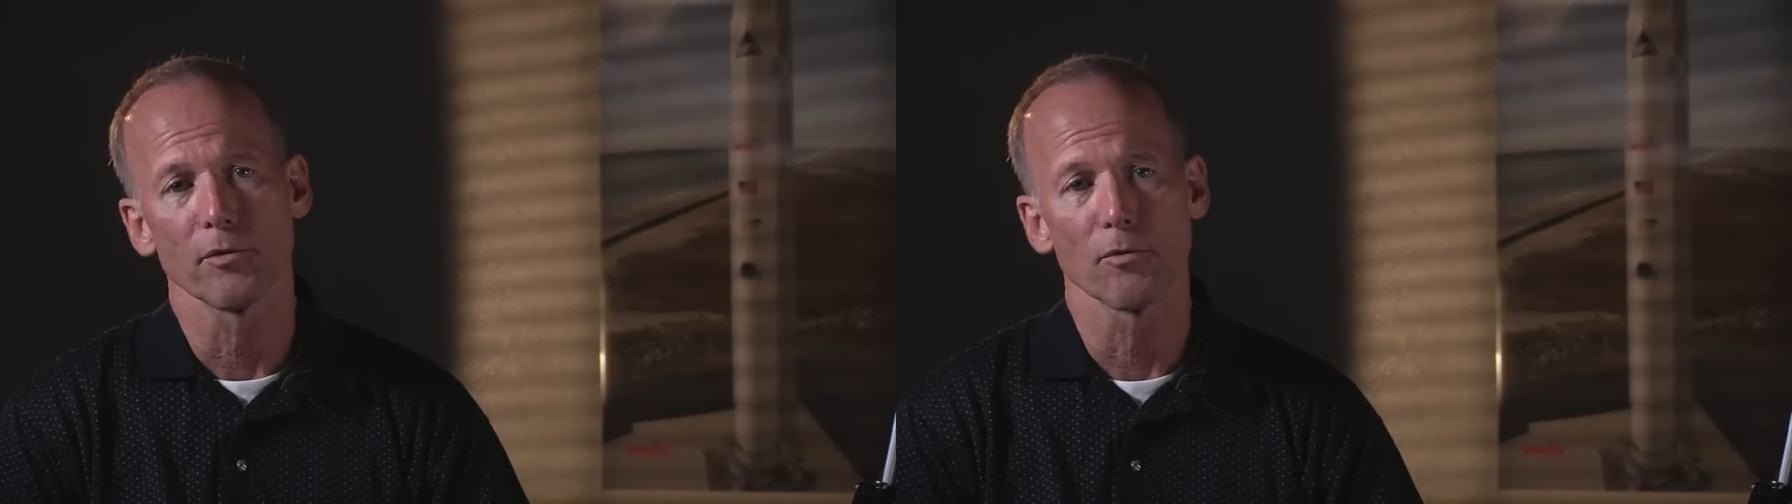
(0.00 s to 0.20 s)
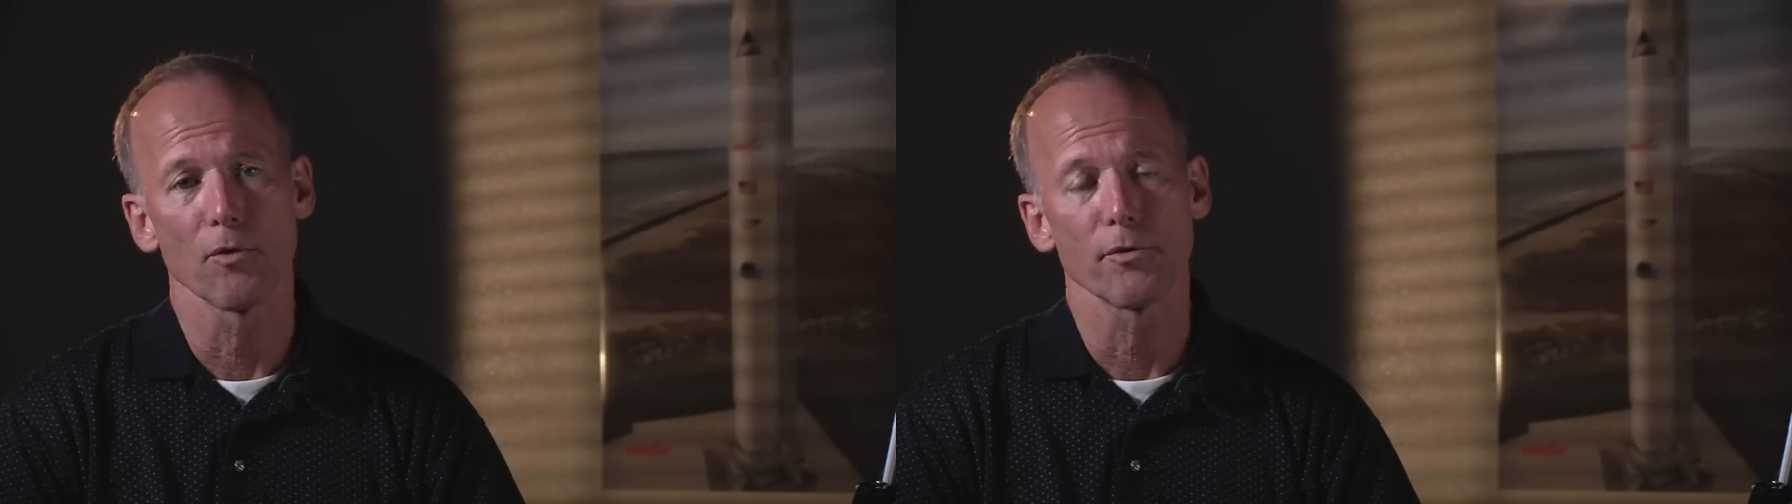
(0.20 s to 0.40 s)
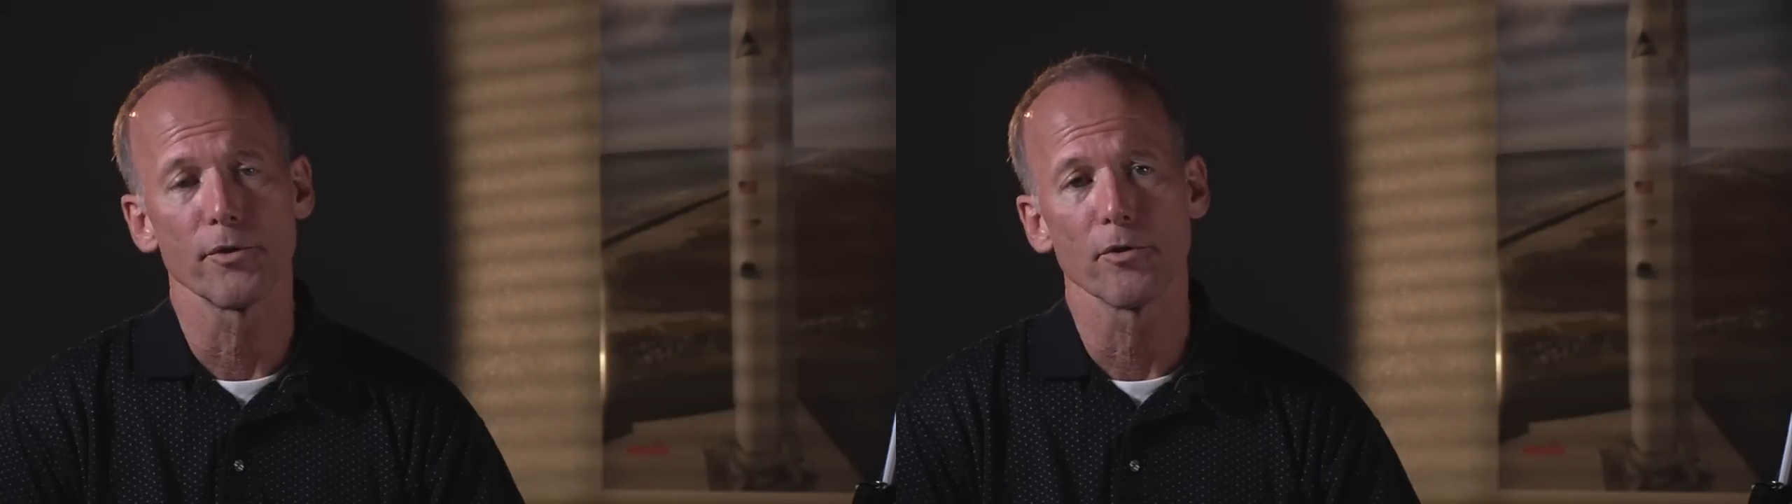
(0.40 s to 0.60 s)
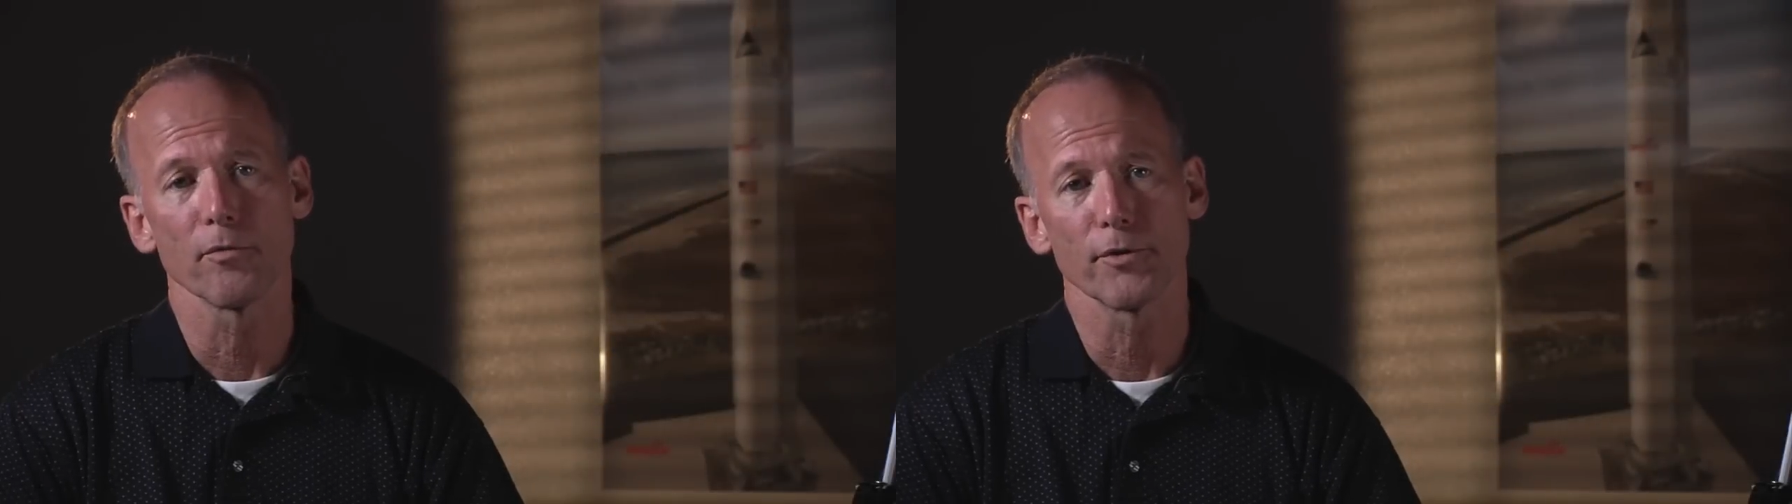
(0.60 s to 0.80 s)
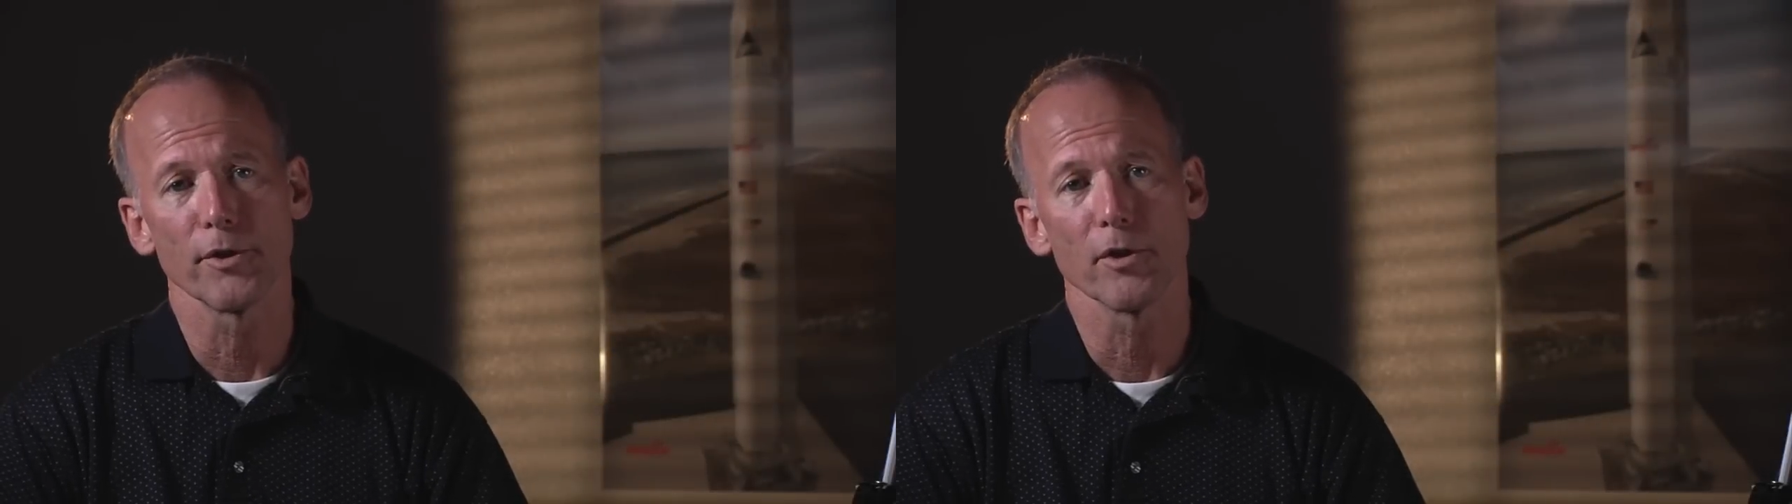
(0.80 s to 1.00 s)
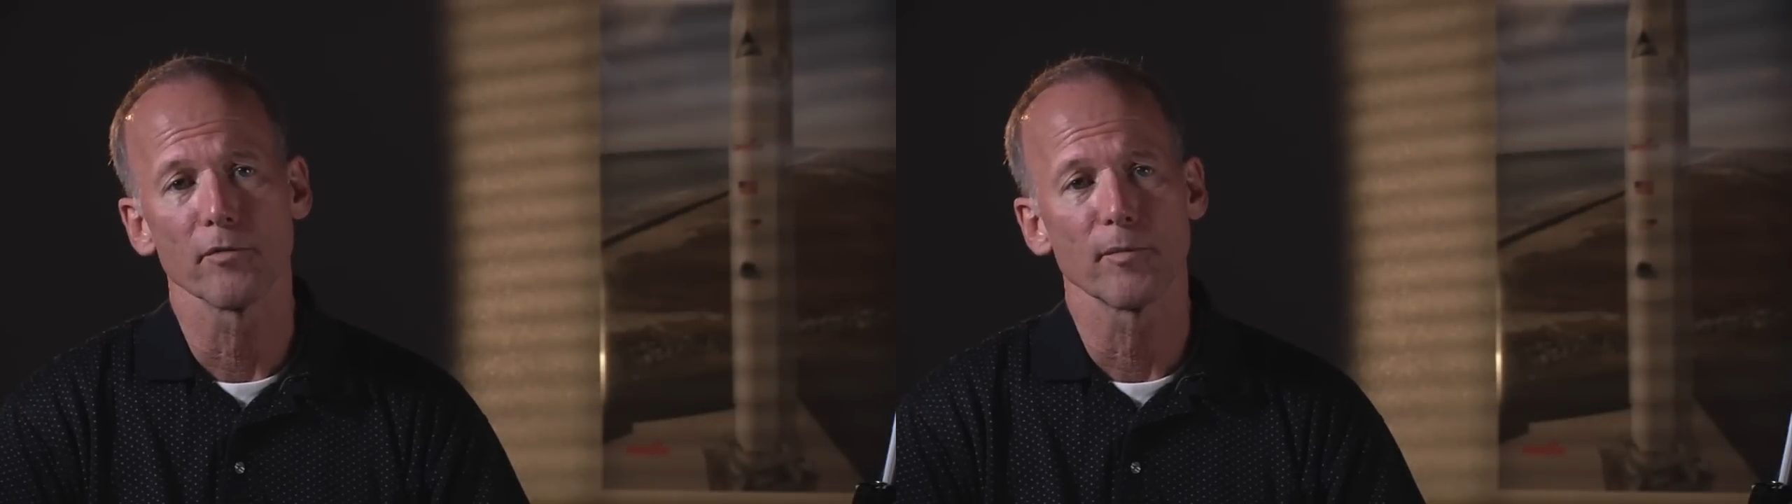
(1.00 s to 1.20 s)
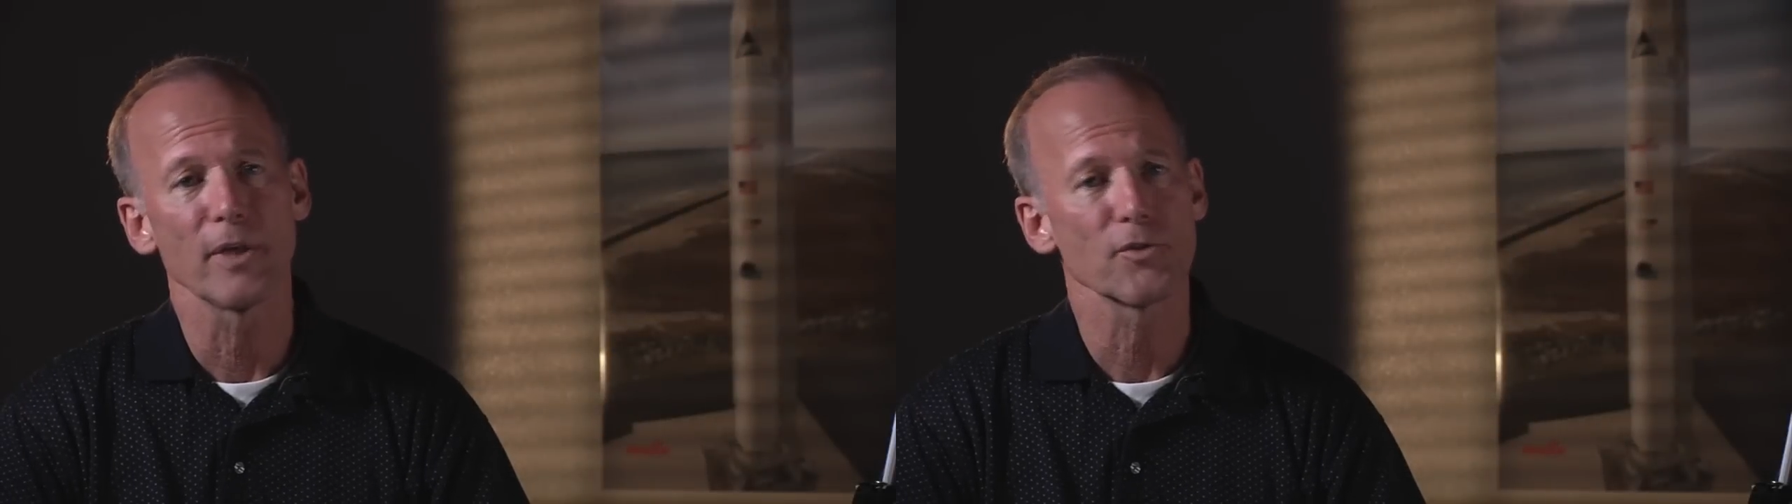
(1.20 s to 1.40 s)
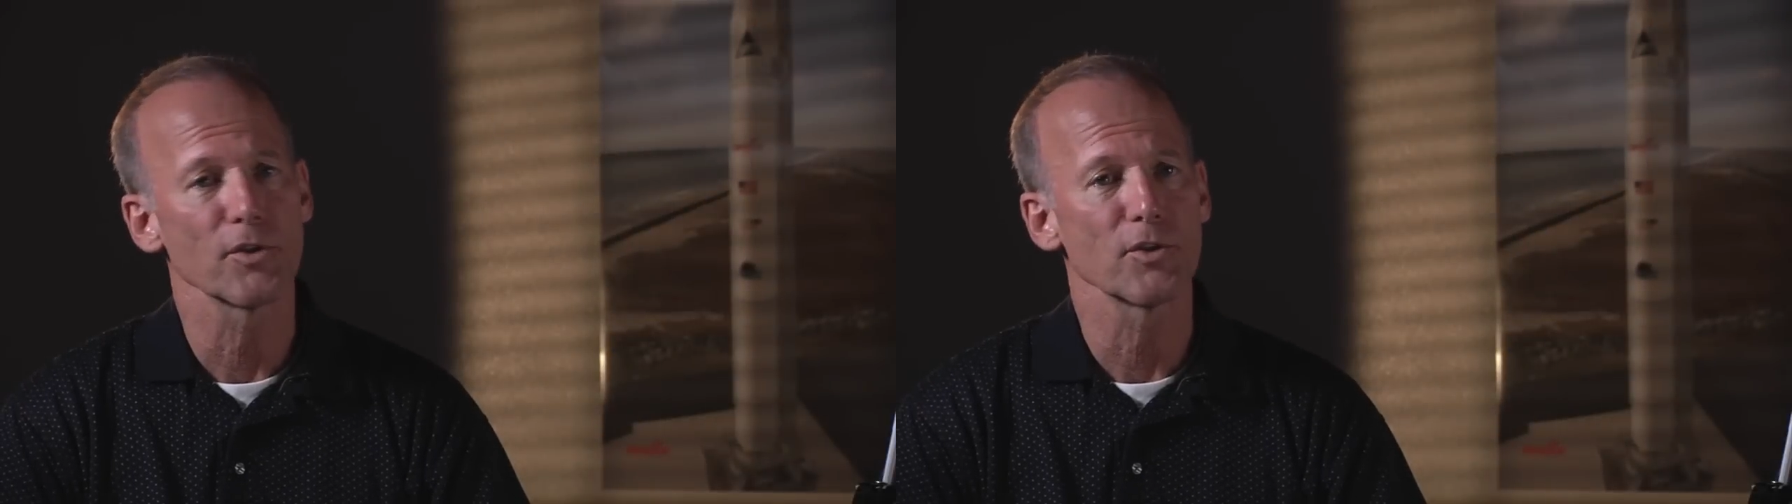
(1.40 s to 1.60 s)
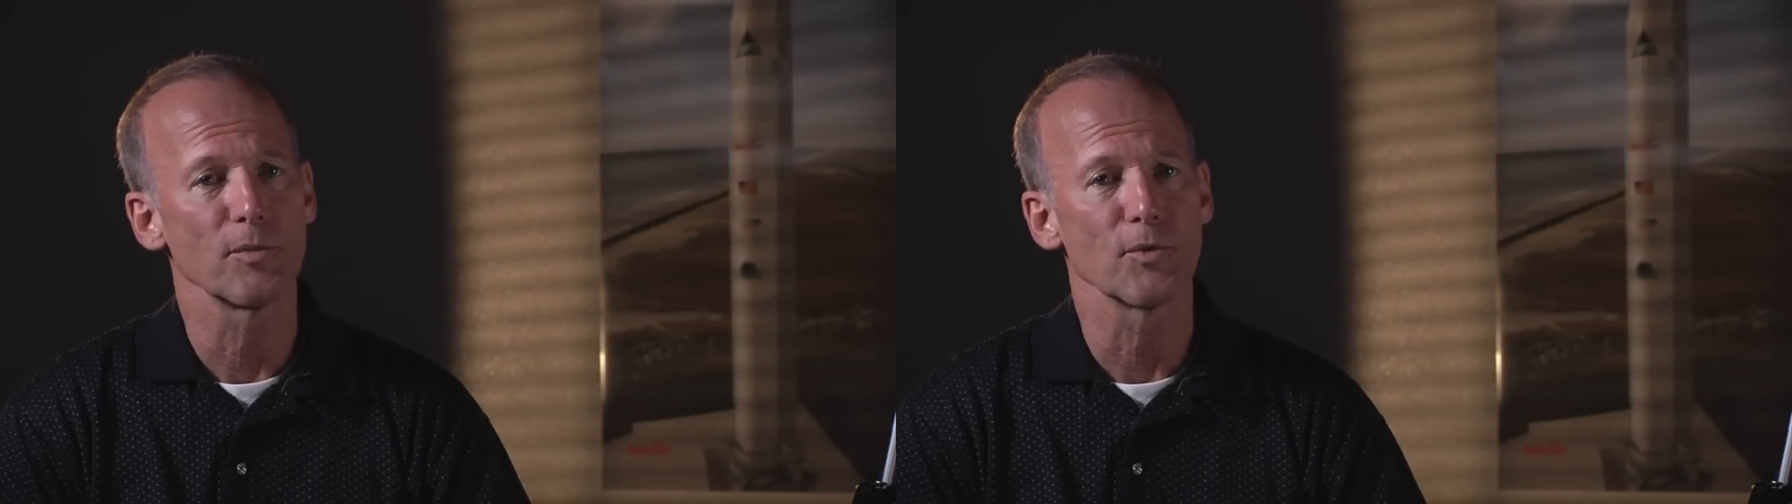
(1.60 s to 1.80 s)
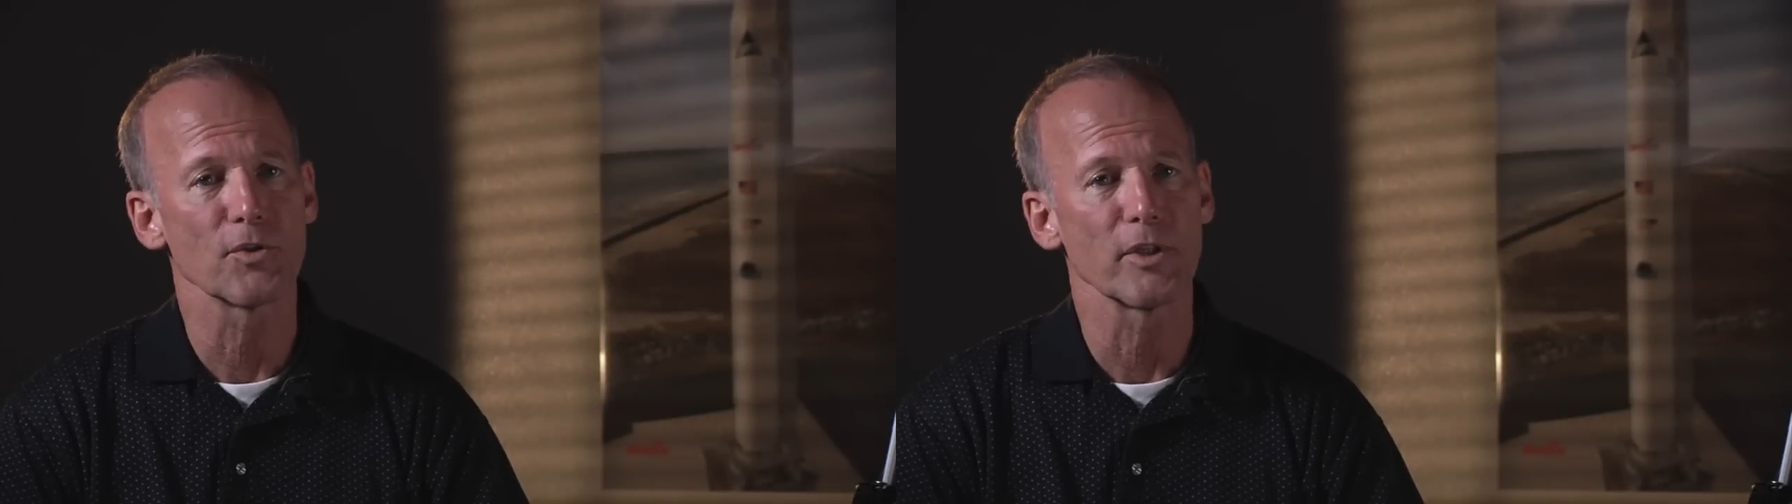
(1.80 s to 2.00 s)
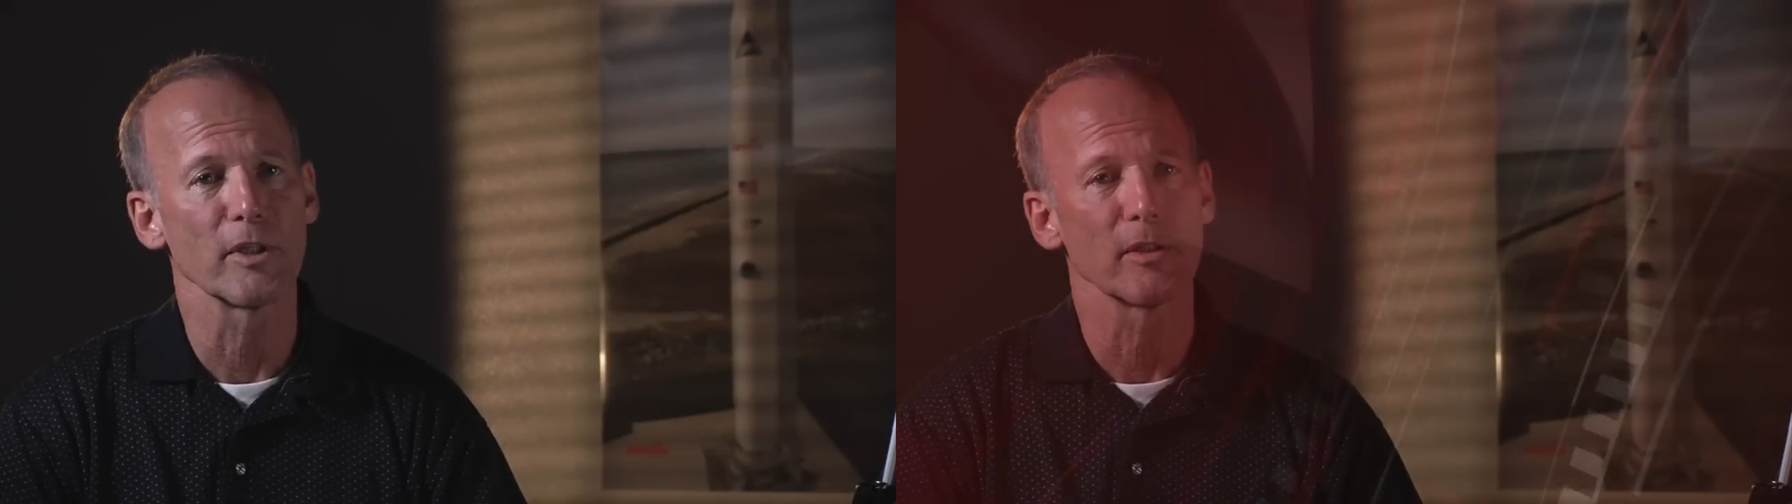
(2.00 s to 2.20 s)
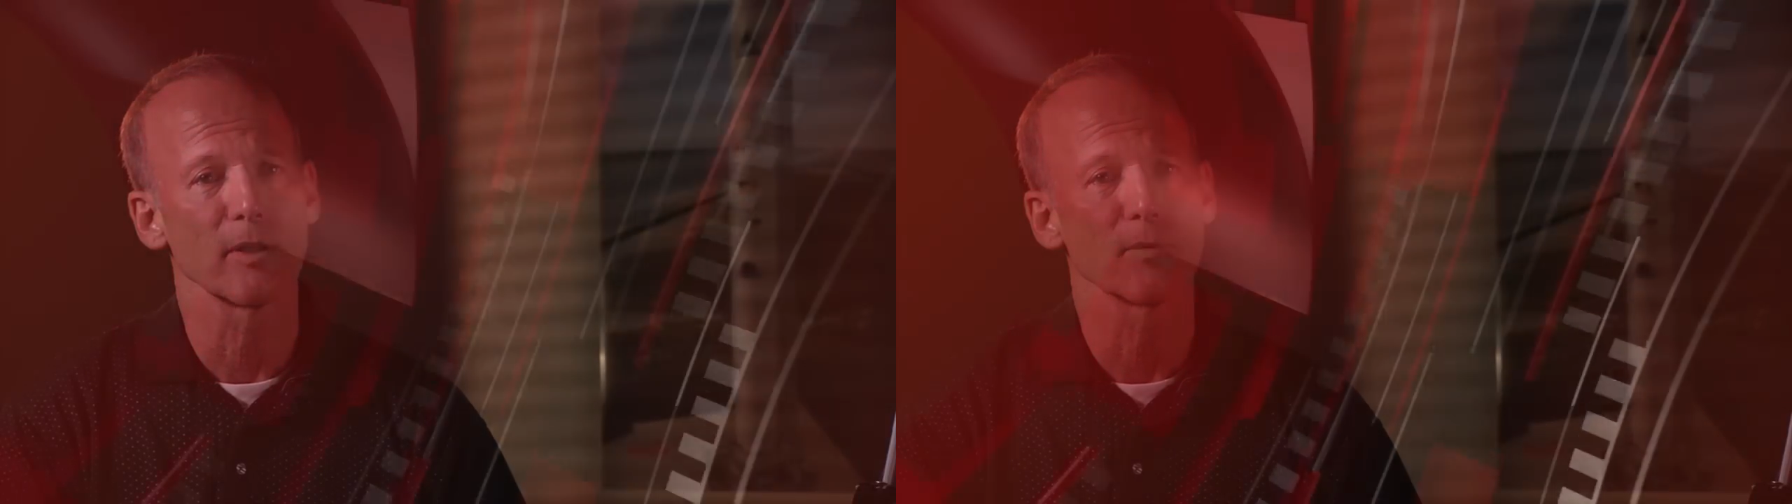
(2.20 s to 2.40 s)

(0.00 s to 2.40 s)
in growth year over year of about sixty percent.